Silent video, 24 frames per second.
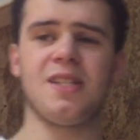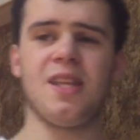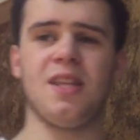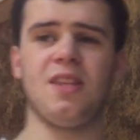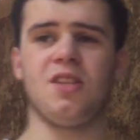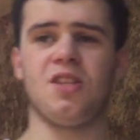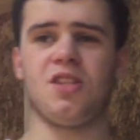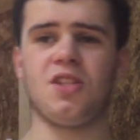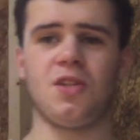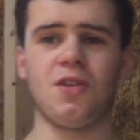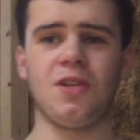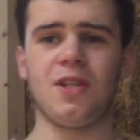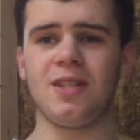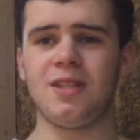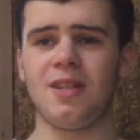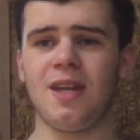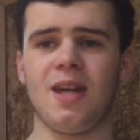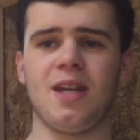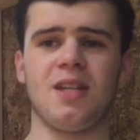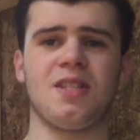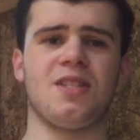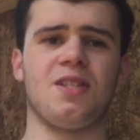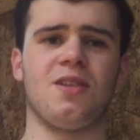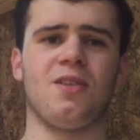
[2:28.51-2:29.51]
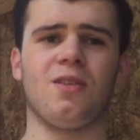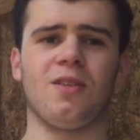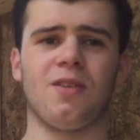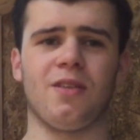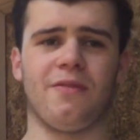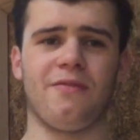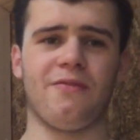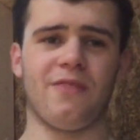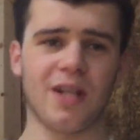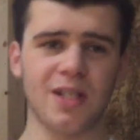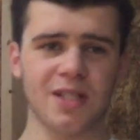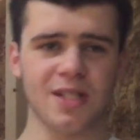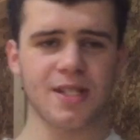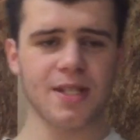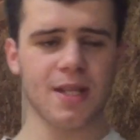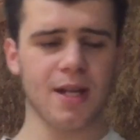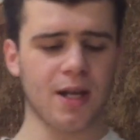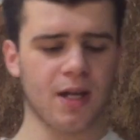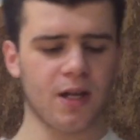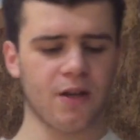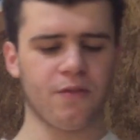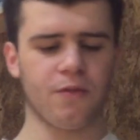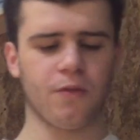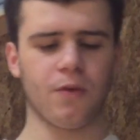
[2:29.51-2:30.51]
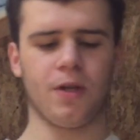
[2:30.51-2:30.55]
and the shooting test and all the fun stuff,